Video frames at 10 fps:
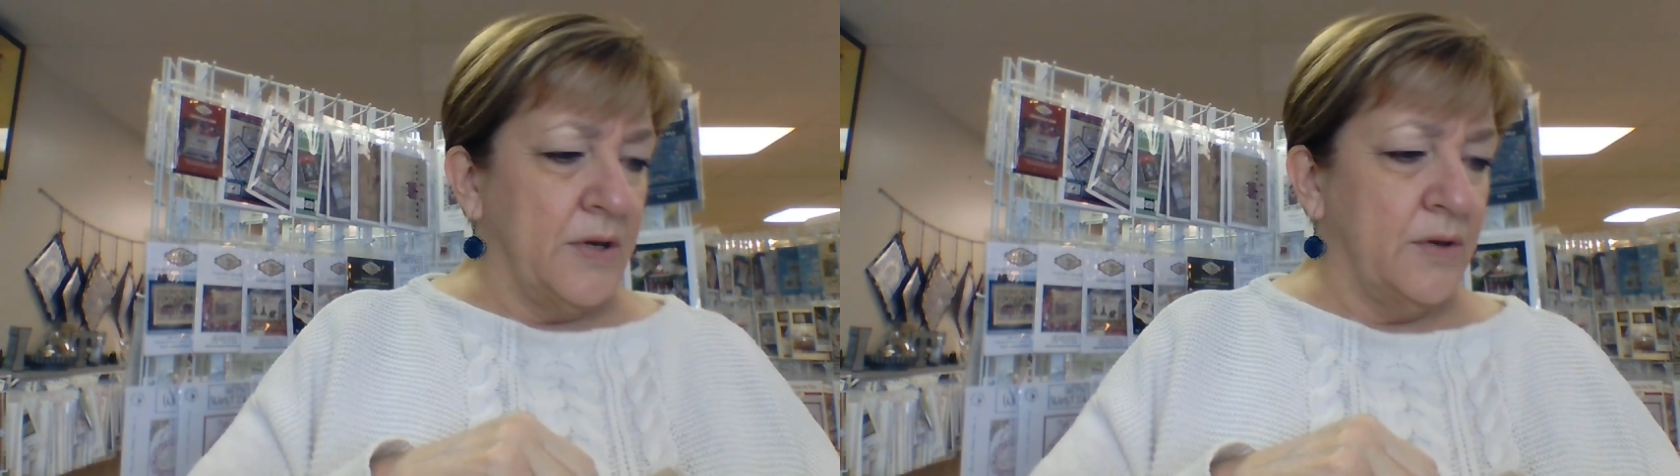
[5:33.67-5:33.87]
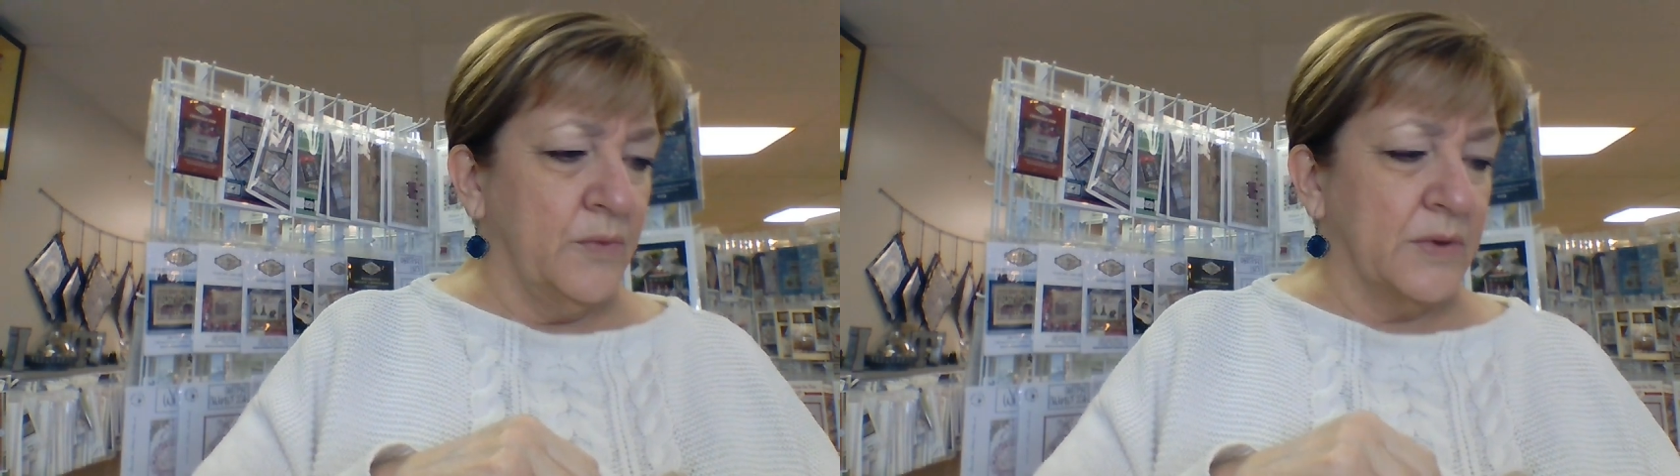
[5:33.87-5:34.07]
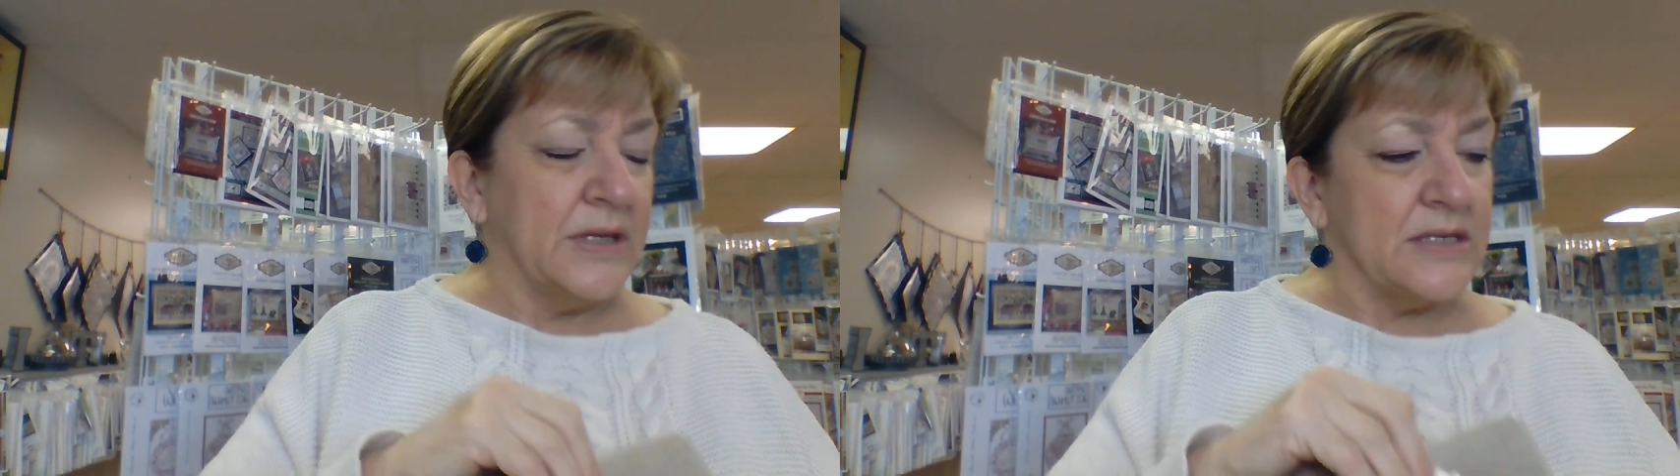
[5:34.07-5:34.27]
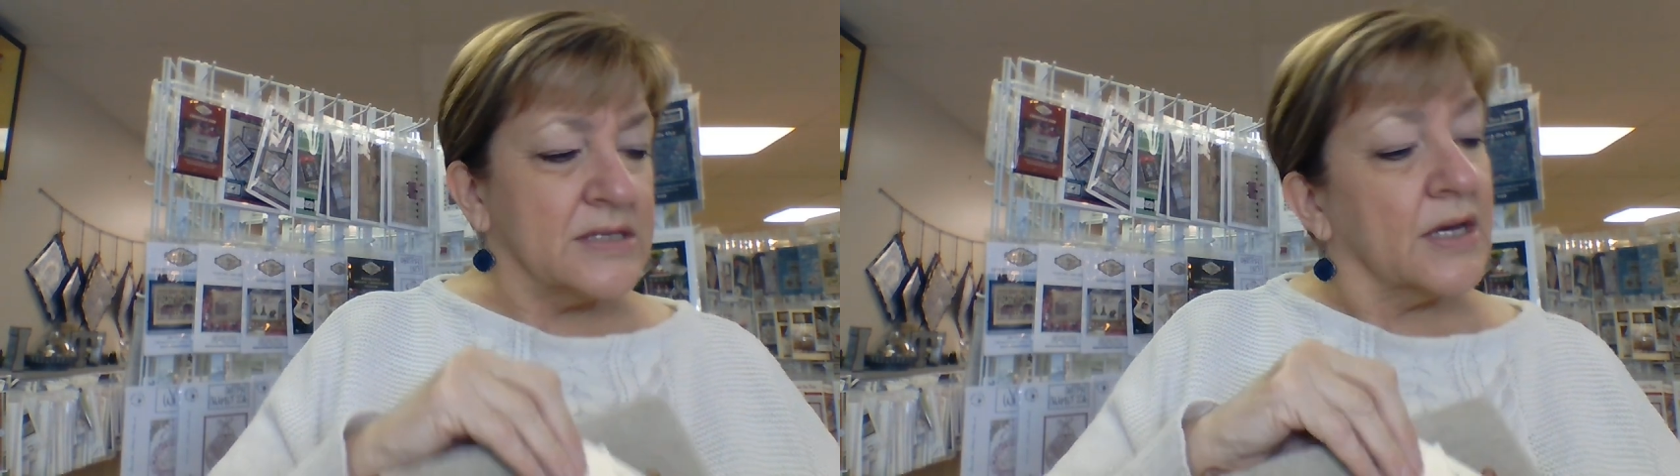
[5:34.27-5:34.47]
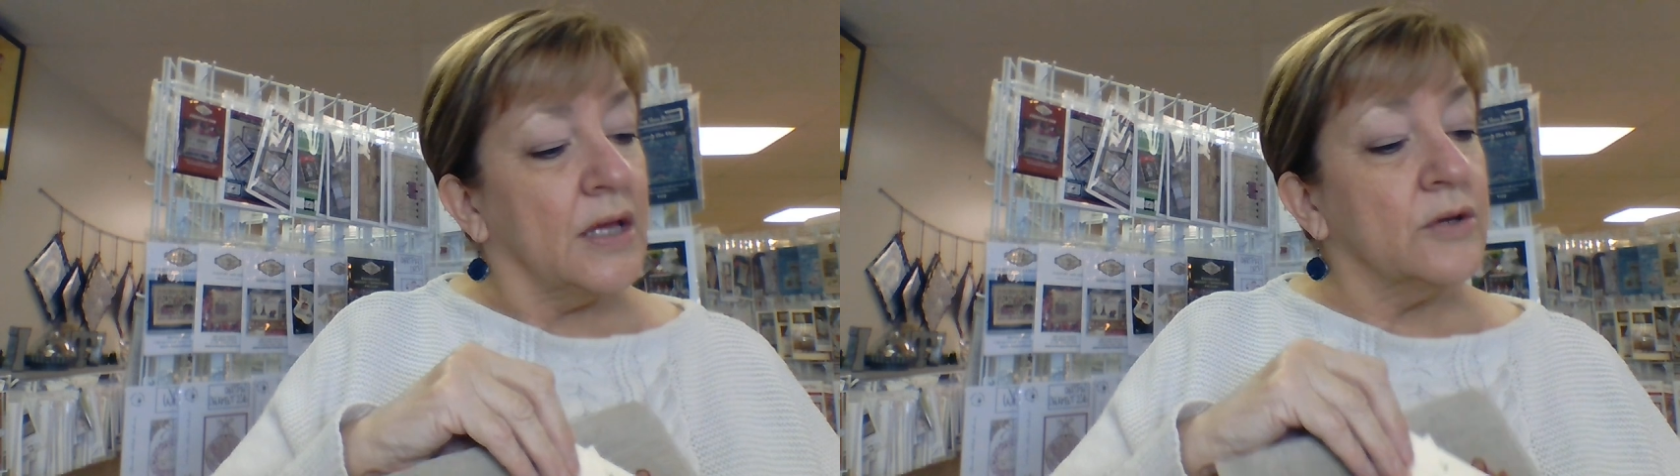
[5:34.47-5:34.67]
with these
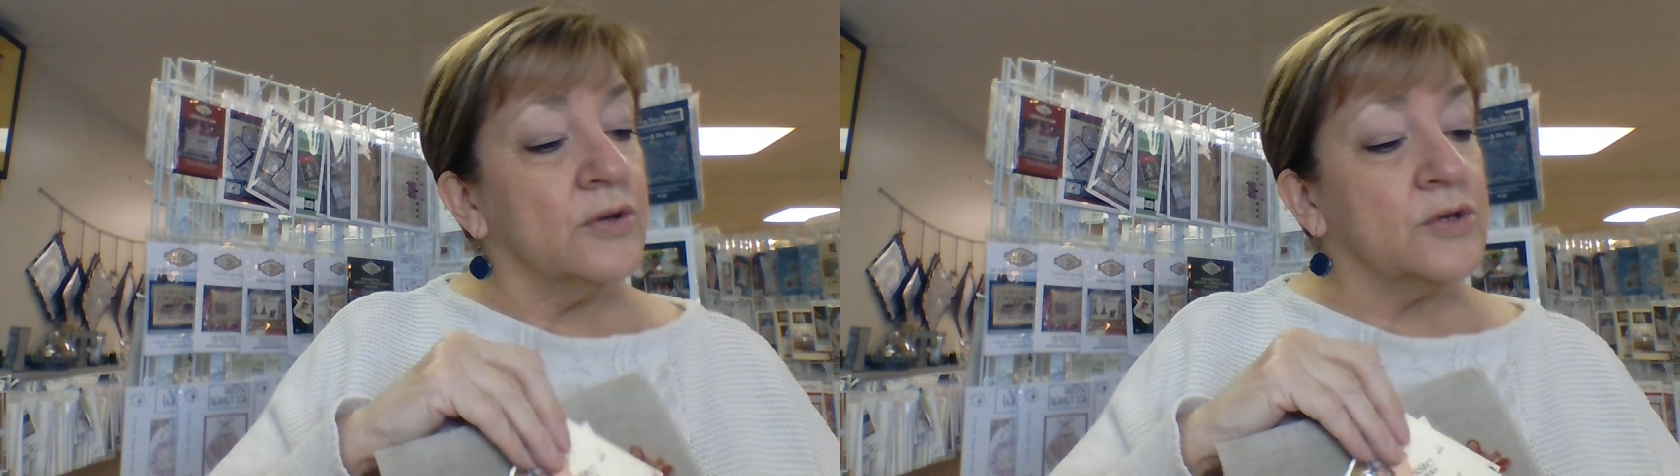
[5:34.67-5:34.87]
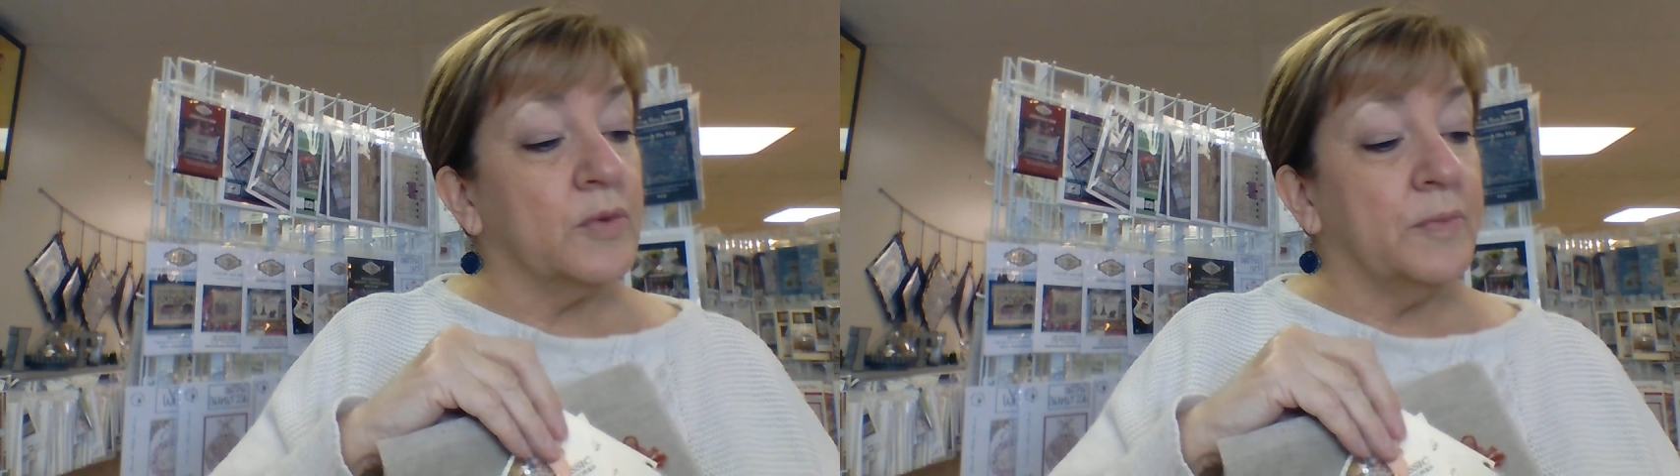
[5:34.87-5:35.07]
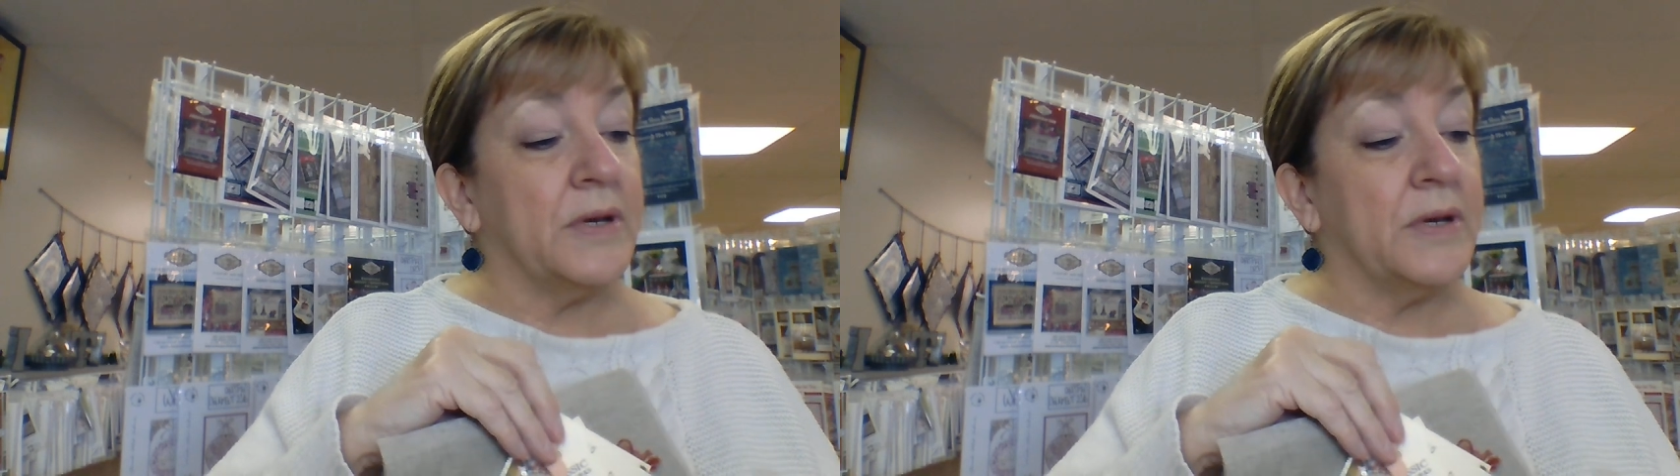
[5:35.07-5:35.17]
colors would be